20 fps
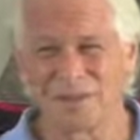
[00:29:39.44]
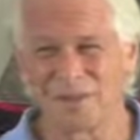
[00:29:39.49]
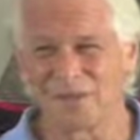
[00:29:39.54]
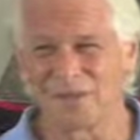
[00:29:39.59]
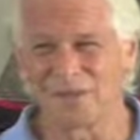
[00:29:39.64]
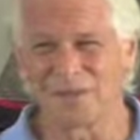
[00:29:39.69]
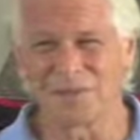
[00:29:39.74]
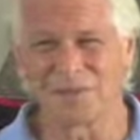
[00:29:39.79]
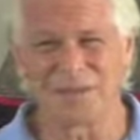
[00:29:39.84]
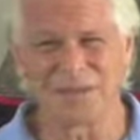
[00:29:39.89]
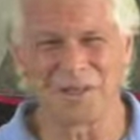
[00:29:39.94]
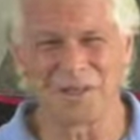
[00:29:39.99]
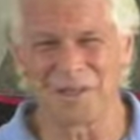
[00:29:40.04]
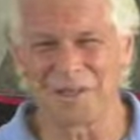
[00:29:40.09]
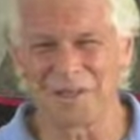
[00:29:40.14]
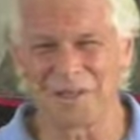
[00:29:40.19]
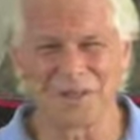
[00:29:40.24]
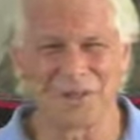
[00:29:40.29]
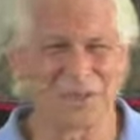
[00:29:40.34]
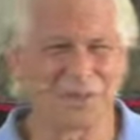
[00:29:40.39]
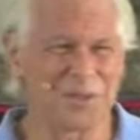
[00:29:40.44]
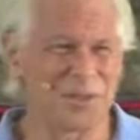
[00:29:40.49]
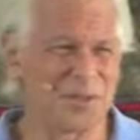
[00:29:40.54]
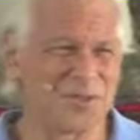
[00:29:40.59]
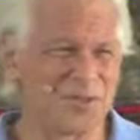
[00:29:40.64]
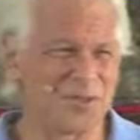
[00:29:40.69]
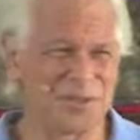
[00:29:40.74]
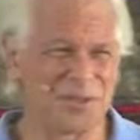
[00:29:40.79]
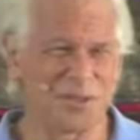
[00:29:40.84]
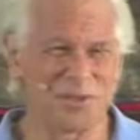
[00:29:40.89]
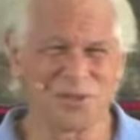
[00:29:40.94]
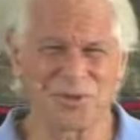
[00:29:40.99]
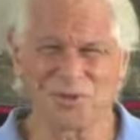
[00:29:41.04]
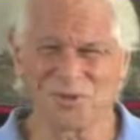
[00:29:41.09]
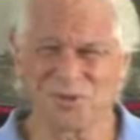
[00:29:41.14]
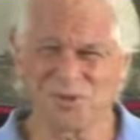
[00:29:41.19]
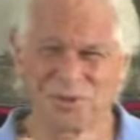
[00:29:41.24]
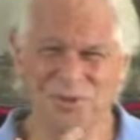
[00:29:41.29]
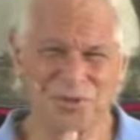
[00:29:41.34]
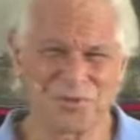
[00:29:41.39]
our own conditioning, our own
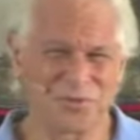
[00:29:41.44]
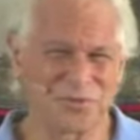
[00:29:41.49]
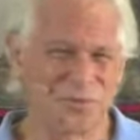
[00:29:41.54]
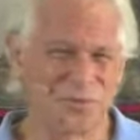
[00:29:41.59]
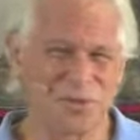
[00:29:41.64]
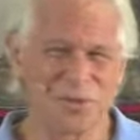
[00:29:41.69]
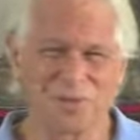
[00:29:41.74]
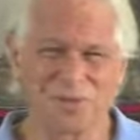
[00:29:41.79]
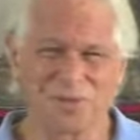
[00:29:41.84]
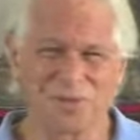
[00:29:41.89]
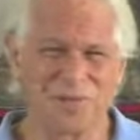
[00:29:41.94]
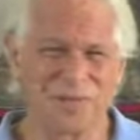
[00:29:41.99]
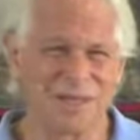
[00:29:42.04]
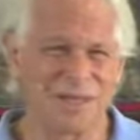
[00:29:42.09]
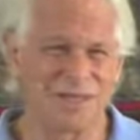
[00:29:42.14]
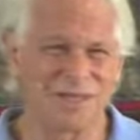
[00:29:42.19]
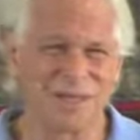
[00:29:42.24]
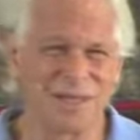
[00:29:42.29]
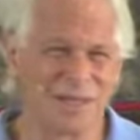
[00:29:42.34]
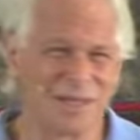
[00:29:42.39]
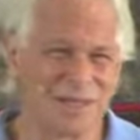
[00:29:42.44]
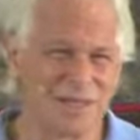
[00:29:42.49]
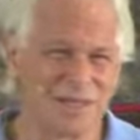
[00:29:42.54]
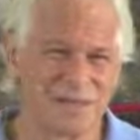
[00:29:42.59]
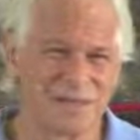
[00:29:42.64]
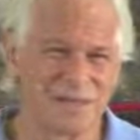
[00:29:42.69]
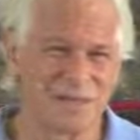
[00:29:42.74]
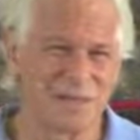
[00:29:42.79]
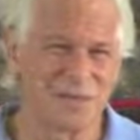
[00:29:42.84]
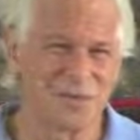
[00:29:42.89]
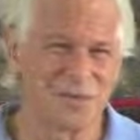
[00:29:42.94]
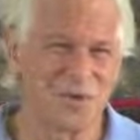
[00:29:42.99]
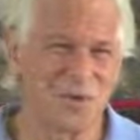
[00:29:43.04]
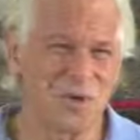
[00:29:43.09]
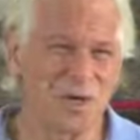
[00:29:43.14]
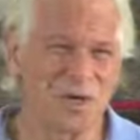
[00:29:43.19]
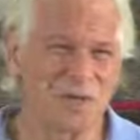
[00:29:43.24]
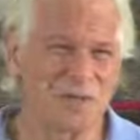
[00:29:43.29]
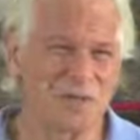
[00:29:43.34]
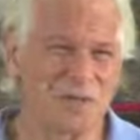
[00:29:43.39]
issues. So we are not
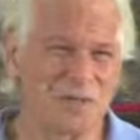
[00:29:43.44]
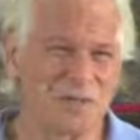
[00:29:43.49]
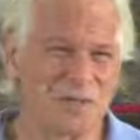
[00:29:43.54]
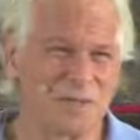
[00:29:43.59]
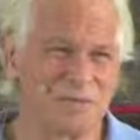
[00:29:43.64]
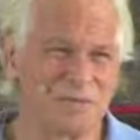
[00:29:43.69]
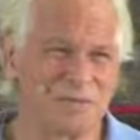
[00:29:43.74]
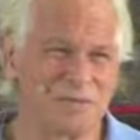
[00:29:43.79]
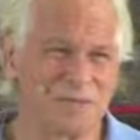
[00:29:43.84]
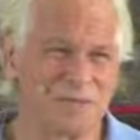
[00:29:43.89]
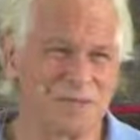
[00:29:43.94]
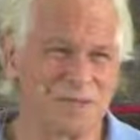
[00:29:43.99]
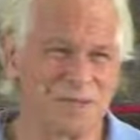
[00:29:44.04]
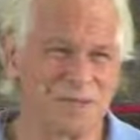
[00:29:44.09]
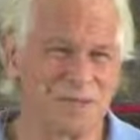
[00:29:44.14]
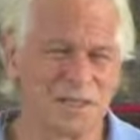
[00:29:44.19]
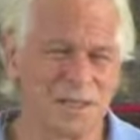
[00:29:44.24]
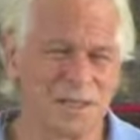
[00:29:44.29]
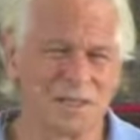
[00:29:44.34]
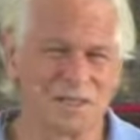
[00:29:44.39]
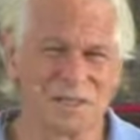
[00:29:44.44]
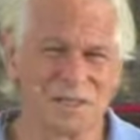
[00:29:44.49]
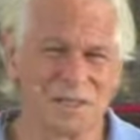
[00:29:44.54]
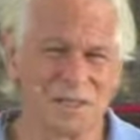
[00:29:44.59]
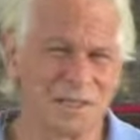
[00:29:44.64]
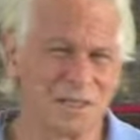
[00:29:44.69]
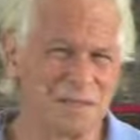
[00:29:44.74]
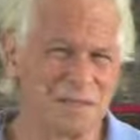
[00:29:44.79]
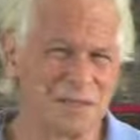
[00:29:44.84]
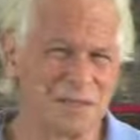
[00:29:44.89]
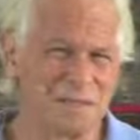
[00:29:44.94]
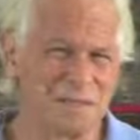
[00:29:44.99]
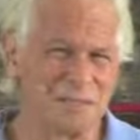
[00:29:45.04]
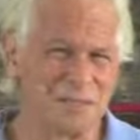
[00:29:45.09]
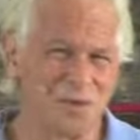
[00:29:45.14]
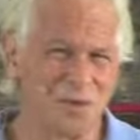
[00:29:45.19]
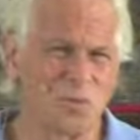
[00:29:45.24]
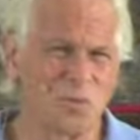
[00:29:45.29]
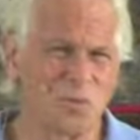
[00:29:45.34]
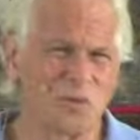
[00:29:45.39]
aware of
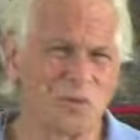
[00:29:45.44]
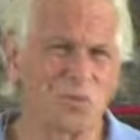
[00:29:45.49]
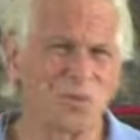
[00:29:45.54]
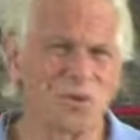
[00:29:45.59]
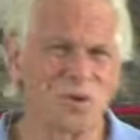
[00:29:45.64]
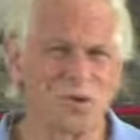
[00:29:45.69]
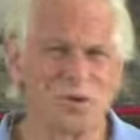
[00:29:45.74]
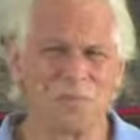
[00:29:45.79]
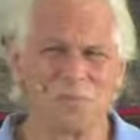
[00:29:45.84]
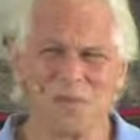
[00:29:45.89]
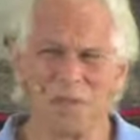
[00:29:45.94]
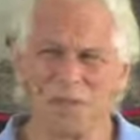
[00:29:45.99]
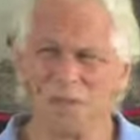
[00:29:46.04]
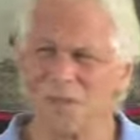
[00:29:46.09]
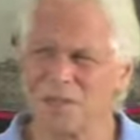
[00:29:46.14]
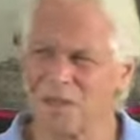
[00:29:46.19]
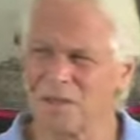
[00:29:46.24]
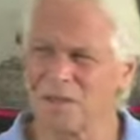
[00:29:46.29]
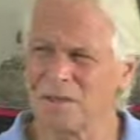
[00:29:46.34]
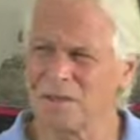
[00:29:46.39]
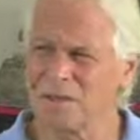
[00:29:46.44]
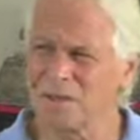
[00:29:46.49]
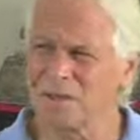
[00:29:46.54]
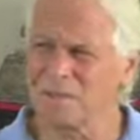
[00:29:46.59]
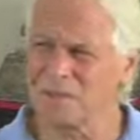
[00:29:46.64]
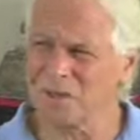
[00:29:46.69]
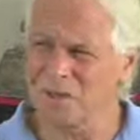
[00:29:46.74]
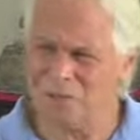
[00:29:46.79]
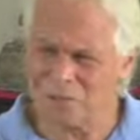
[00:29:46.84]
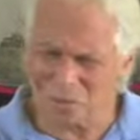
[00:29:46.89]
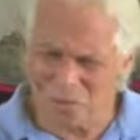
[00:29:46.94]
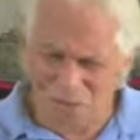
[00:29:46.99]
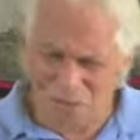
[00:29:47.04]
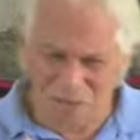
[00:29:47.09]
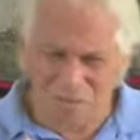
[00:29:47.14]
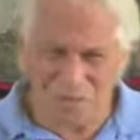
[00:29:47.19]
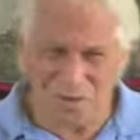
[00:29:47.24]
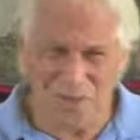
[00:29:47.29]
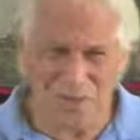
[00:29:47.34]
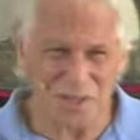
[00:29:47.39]
so much more can be done because
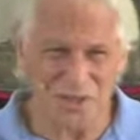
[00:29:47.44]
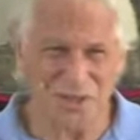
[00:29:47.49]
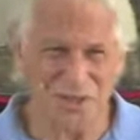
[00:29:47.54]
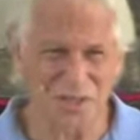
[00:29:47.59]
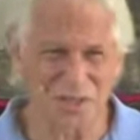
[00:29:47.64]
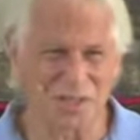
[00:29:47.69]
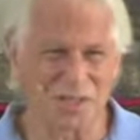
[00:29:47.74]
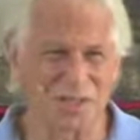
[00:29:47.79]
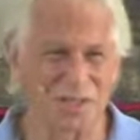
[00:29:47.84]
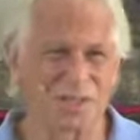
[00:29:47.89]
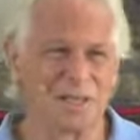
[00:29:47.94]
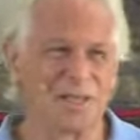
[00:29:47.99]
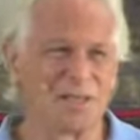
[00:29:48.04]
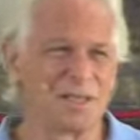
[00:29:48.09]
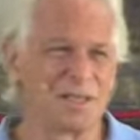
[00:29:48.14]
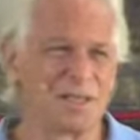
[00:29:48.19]
we have such a